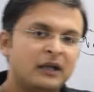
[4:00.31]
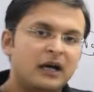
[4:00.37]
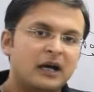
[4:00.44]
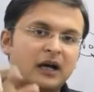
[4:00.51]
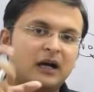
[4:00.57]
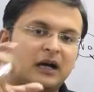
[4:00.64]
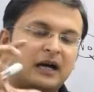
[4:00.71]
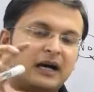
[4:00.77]

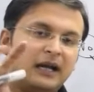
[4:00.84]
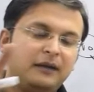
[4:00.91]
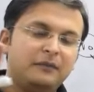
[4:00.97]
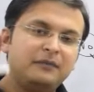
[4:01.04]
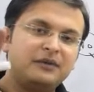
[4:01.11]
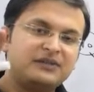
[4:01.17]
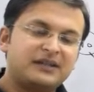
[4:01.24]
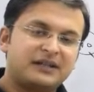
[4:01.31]
I
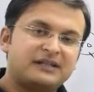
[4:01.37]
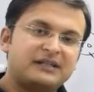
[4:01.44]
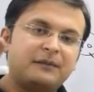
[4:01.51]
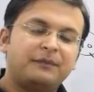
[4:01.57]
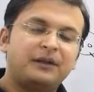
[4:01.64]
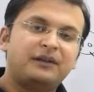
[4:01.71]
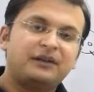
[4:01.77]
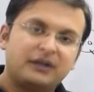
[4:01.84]
must
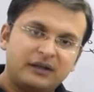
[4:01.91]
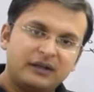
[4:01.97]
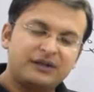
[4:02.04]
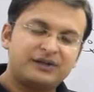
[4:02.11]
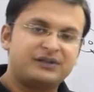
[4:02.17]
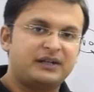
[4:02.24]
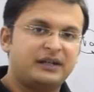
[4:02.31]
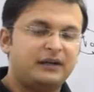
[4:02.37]
accept the
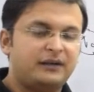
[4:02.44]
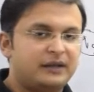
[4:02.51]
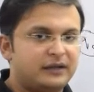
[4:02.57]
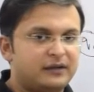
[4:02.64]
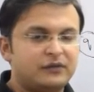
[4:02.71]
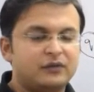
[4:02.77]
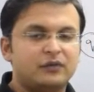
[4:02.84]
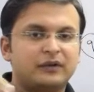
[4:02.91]
third state,
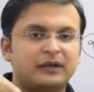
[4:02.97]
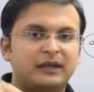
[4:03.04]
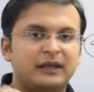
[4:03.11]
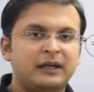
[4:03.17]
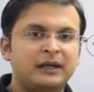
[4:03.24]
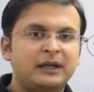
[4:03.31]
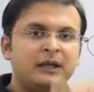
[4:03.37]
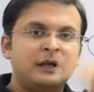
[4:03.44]
that is
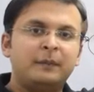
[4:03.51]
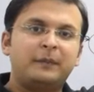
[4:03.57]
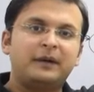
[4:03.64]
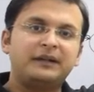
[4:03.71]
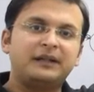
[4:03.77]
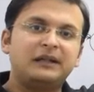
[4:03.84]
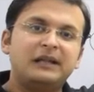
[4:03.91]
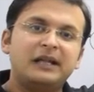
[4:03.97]
okay,
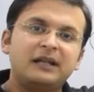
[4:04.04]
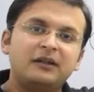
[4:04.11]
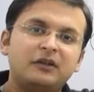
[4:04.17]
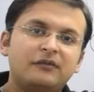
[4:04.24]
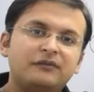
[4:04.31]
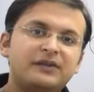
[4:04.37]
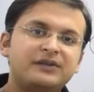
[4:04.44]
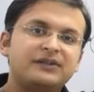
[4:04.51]
but the
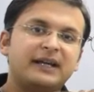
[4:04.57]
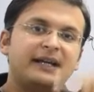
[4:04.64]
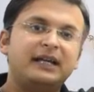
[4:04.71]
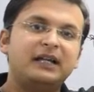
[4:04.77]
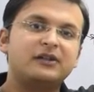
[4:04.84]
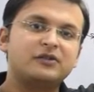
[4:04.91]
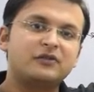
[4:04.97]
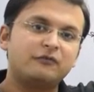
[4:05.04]
length of the
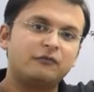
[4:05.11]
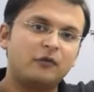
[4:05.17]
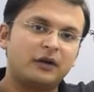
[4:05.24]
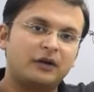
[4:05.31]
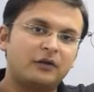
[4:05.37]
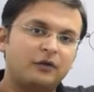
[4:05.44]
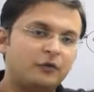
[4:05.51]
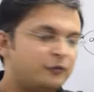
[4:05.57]
cycle is of
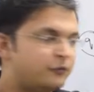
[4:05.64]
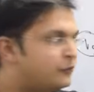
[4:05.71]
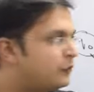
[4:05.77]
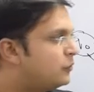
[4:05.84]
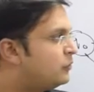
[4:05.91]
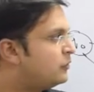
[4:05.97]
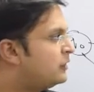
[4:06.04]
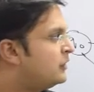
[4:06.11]
what,
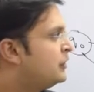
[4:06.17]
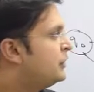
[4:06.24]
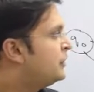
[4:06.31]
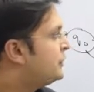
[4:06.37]
4.